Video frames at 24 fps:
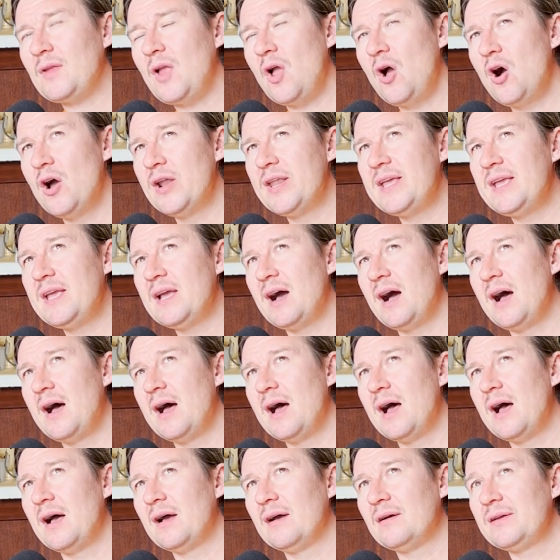need,
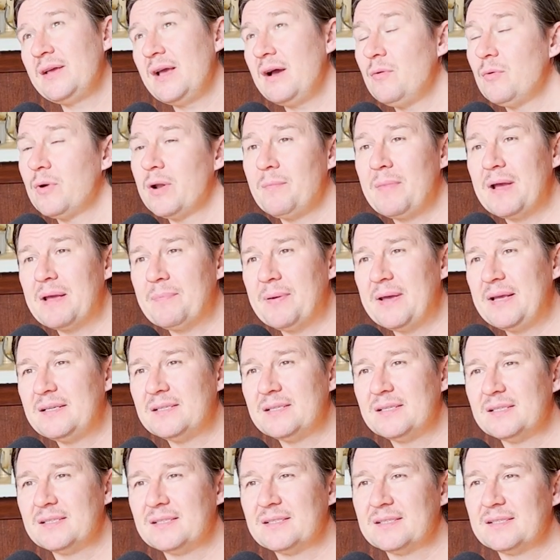I want to make
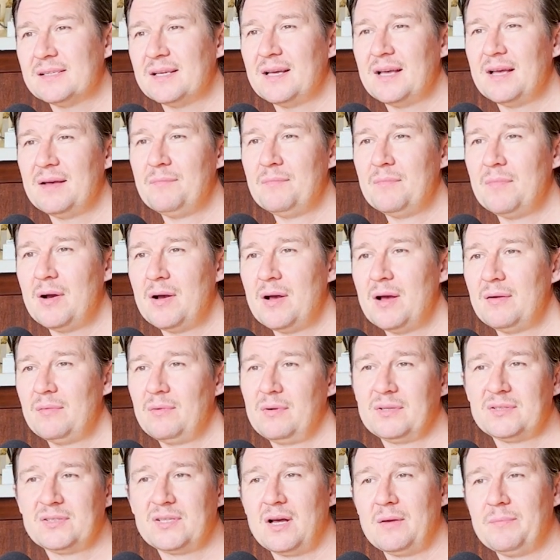pizzas. I
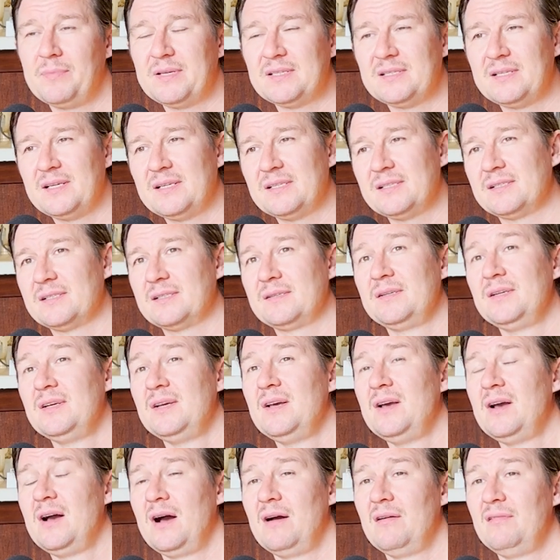want to start a business.
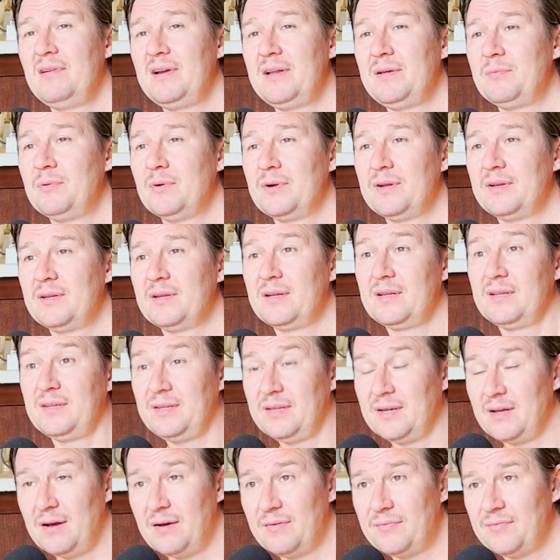I really want,
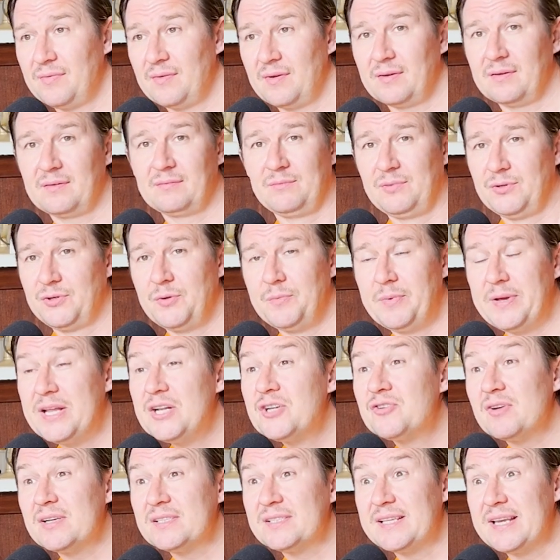would you be
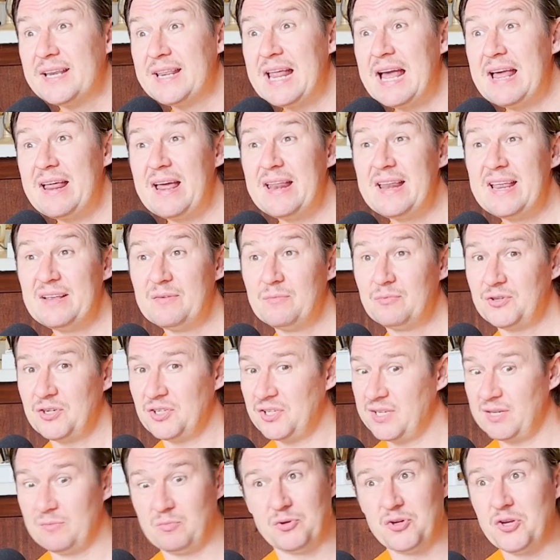interested in?
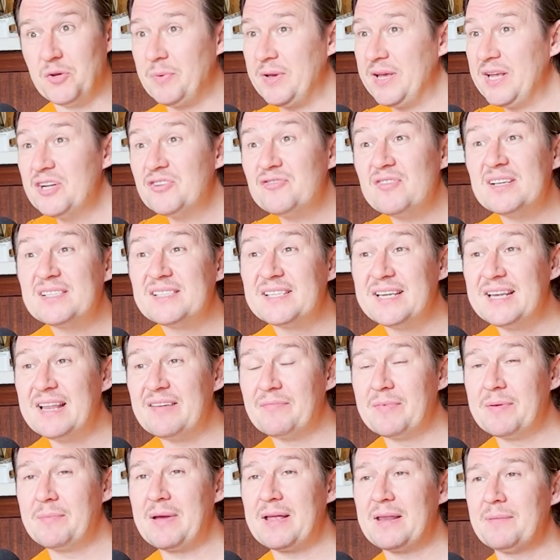Just said, would you be interested in
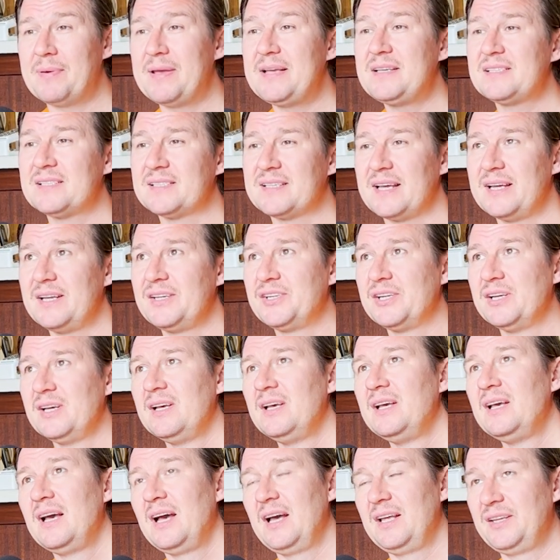having me make the pizzas then?
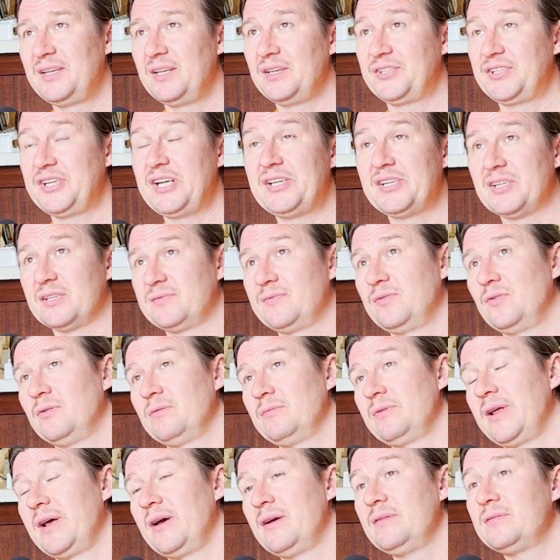And she just
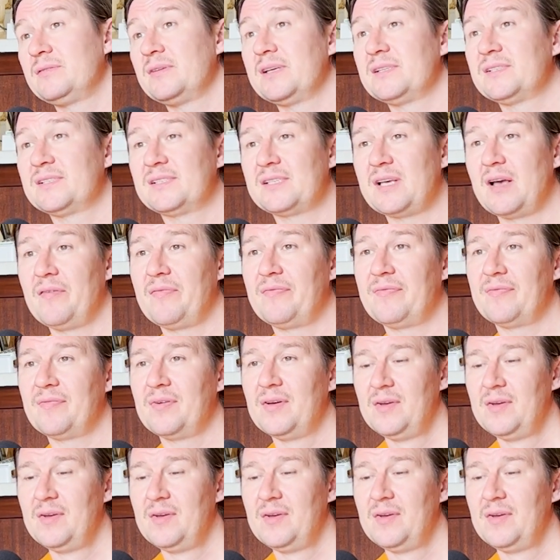thought, serve